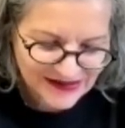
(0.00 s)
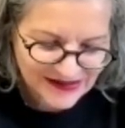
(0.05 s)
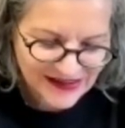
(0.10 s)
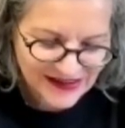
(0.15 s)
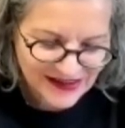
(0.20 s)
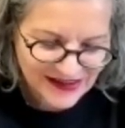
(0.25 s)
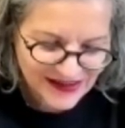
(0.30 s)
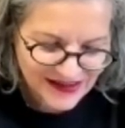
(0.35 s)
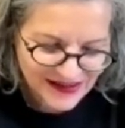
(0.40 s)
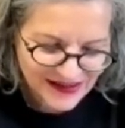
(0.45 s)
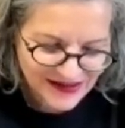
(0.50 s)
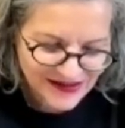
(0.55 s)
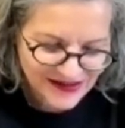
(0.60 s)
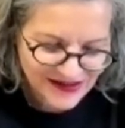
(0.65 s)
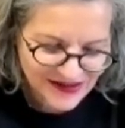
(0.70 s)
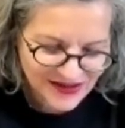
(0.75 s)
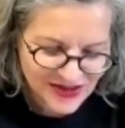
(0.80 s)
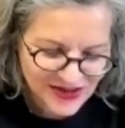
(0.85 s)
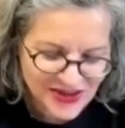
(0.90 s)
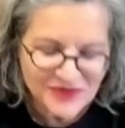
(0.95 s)
The
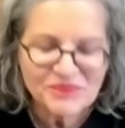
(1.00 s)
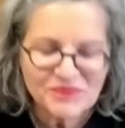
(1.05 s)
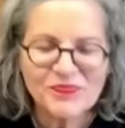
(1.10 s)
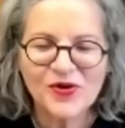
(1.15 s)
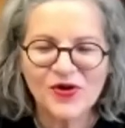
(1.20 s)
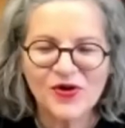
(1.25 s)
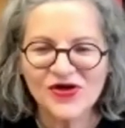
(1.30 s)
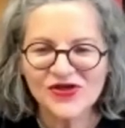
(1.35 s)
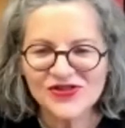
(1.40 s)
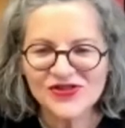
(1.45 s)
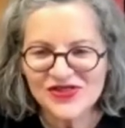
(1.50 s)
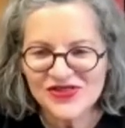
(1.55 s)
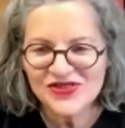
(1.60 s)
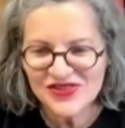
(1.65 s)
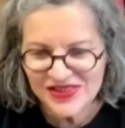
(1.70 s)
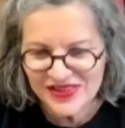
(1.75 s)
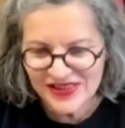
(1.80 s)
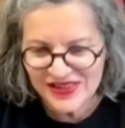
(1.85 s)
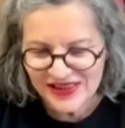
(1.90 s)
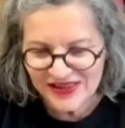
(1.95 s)
Japan
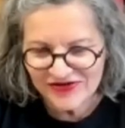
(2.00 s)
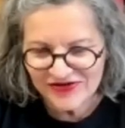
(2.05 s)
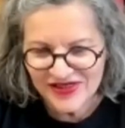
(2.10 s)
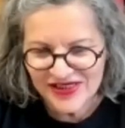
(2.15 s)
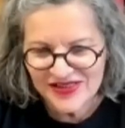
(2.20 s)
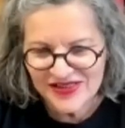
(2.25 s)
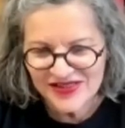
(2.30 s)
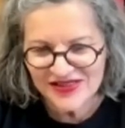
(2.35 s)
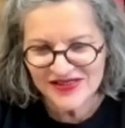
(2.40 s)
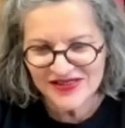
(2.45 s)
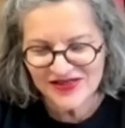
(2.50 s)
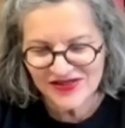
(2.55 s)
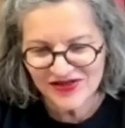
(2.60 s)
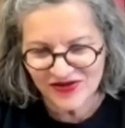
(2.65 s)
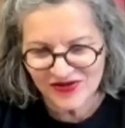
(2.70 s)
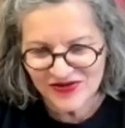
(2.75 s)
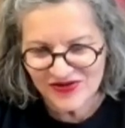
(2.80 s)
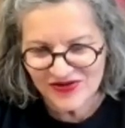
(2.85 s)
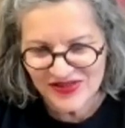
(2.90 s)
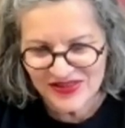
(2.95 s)
series is
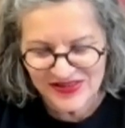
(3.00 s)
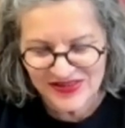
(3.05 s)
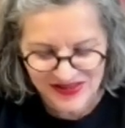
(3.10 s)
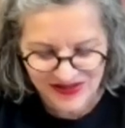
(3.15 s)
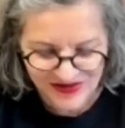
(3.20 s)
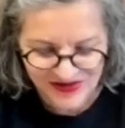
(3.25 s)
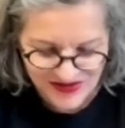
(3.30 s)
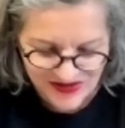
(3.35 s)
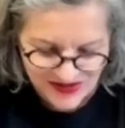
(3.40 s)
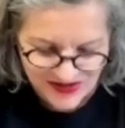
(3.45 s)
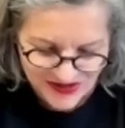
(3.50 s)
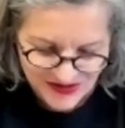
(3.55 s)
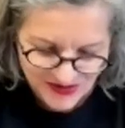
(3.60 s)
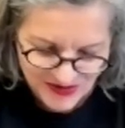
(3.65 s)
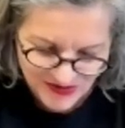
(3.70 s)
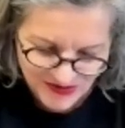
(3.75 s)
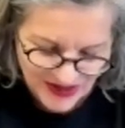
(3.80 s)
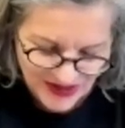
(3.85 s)
also